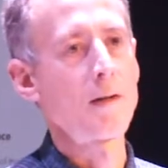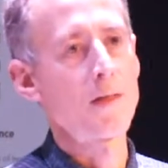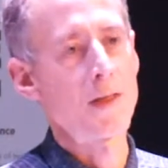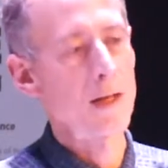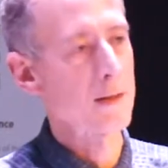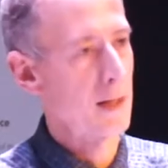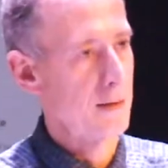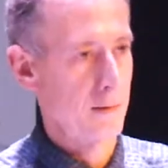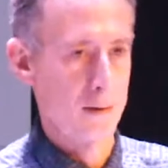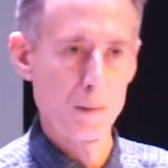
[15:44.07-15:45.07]
thing that
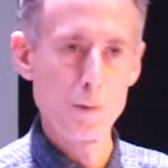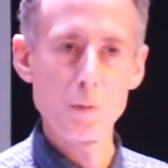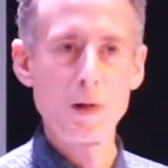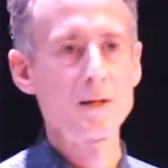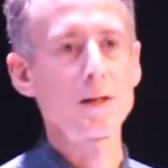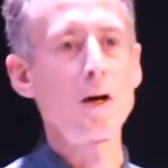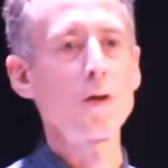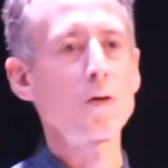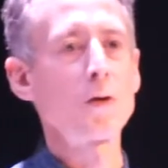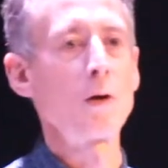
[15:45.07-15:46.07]
the movement had to go
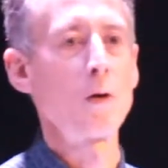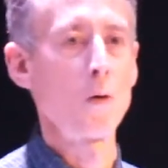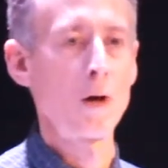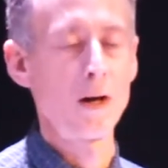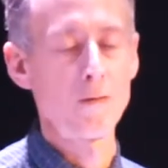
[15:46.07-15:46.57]
through in order